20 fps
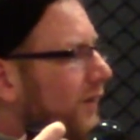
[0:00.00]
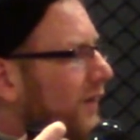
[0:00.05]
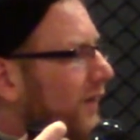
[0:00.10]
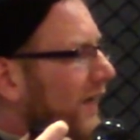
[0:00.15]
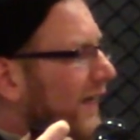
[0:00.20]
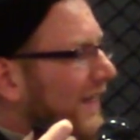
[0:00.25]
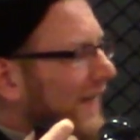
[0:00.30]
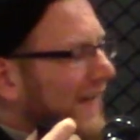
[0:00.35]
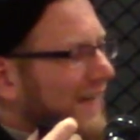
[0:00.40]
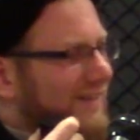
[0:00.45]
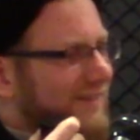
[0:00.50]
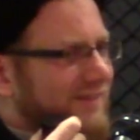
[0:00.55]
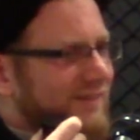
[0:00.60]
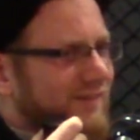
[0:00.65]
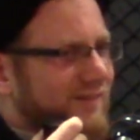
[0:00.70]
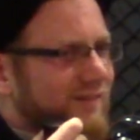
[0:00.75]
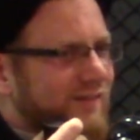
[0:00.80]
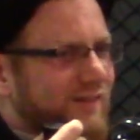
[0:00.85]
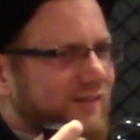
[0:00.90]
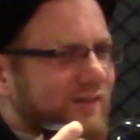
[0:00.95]

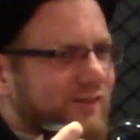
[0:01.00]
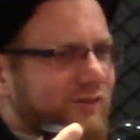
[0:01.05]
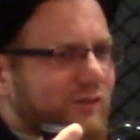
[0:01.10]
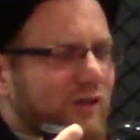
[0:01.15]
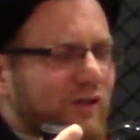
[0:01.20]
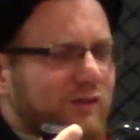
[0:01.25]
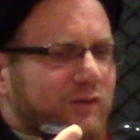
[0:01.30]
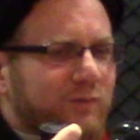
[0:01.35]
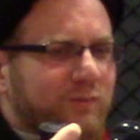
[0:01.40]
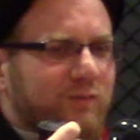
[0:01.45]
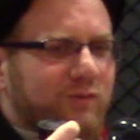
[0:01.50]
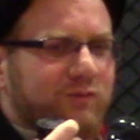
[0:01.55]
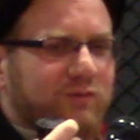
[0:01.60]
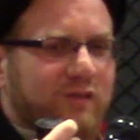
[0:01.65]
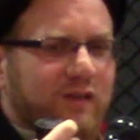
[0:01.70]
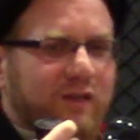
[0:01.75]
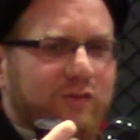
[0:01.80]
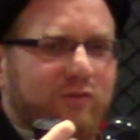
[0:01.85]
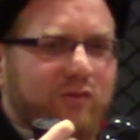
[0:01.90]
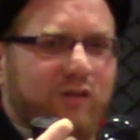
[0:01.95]
against this concept of
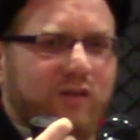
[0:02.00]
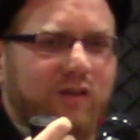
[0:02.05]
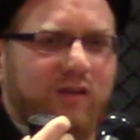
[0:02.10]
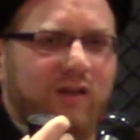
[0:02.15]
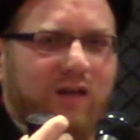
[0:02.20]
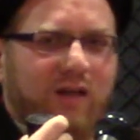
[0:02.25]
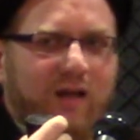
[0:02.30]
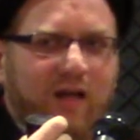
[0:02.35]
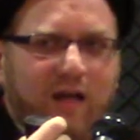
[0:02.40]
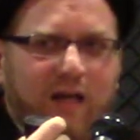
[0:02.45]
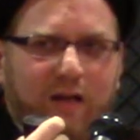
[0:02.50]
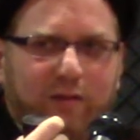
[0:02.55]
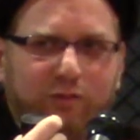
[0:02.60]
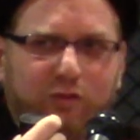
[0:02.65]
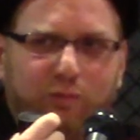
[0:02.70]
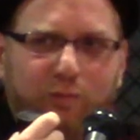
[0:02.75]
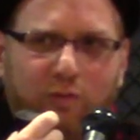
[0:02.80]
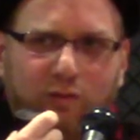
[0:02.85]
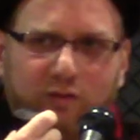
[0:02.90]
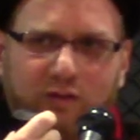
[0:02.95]
slavery and have
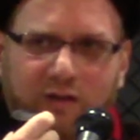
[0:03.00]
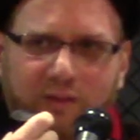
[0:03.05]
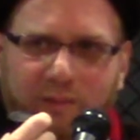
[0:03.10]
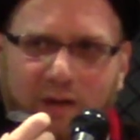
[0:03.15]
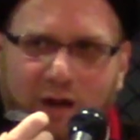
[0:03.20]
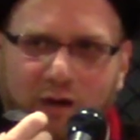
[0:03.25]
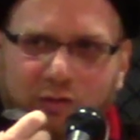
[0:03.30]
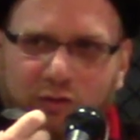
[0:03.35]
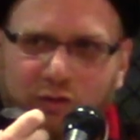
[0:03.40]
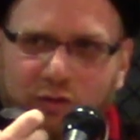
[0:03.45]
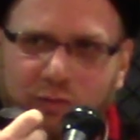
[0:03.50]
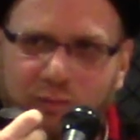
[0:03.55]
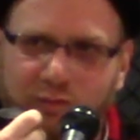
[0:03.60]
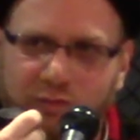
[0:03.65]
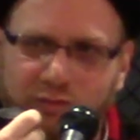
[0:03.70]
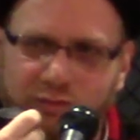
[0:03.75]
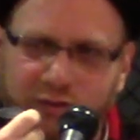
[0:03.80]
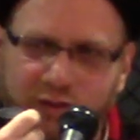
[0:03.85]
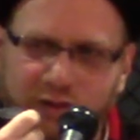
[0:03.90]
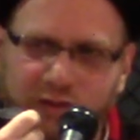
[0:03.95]
spoken about human
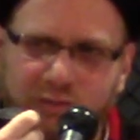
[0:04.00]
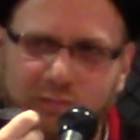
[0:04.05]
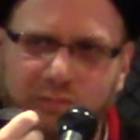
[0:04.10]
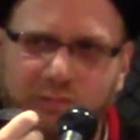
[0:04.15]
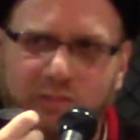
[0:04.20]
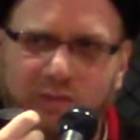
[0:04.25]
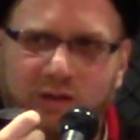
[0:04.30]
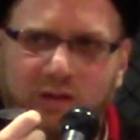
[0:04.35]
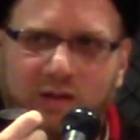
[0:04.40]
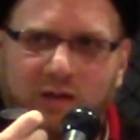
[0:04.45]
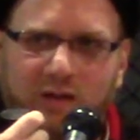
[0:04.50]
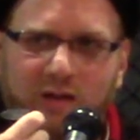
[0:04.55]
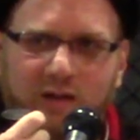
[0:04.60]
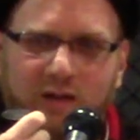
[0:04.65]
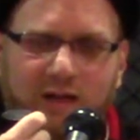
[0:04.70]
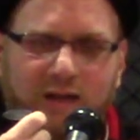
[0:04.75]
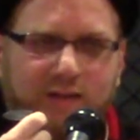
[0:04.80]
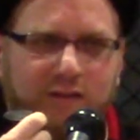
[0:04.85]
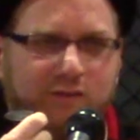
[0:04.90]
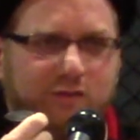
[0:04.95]
freedom
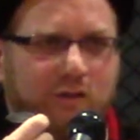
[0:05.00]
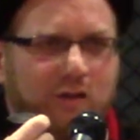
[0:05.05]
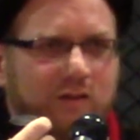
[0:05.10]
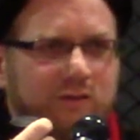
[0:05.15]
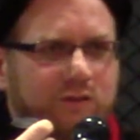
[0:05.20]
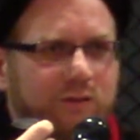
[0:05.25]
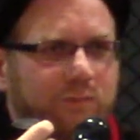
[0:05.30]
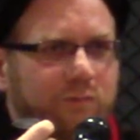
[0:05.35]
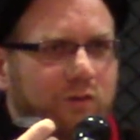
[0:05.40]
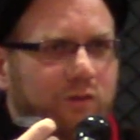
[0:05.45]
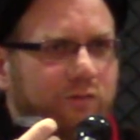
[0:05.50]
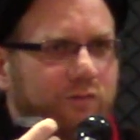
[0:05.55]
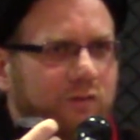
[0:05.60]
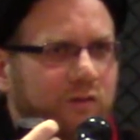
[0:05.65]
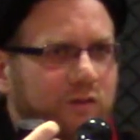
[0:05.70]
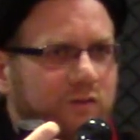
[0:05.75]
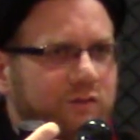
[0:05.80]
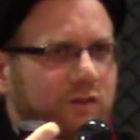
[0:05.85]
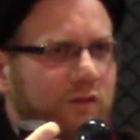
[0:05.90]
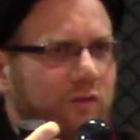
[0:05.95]
and this concept
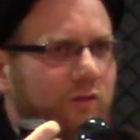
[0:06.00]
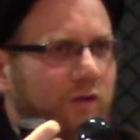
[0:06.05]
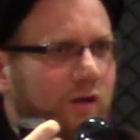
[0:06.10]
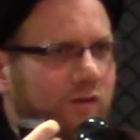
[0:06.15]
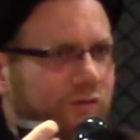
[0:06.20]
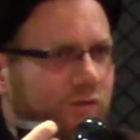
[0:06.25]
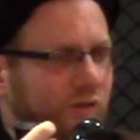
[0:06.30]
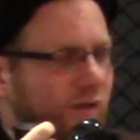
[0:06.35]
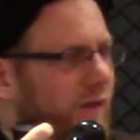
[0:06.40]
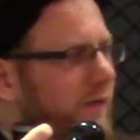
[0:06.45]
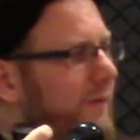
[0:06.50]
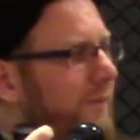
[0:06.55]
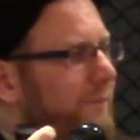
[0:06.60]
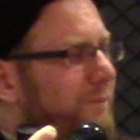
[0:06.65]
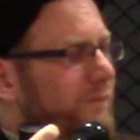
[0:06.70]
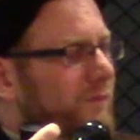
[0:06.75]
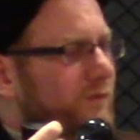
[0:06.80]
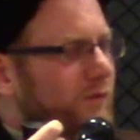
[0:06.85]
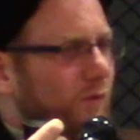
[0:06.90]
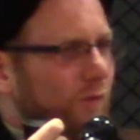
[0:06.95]
of generosity.
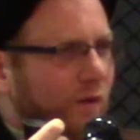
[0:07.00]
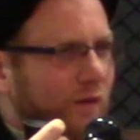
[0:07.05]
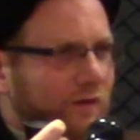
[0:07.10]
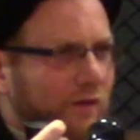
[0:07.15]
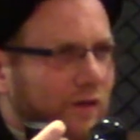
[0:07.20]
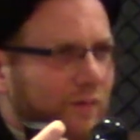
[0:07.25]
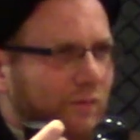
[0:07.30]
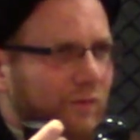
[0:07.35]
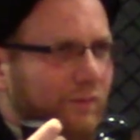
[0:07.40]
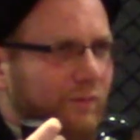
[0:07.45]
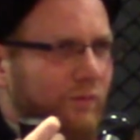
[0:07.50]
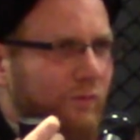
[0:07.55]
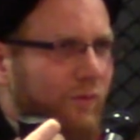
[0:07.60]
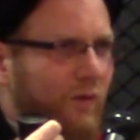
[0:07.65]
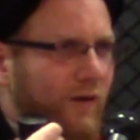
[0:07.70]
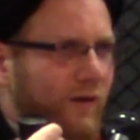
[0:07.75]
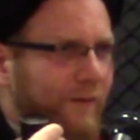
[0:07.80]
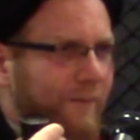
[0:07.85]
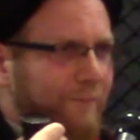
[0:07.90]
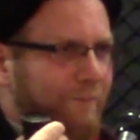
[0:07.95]
Salawat ala Muhammad wa
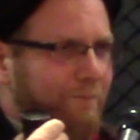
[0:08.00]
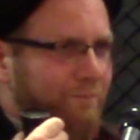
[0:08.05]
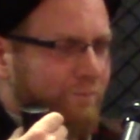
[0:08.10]
alayhi.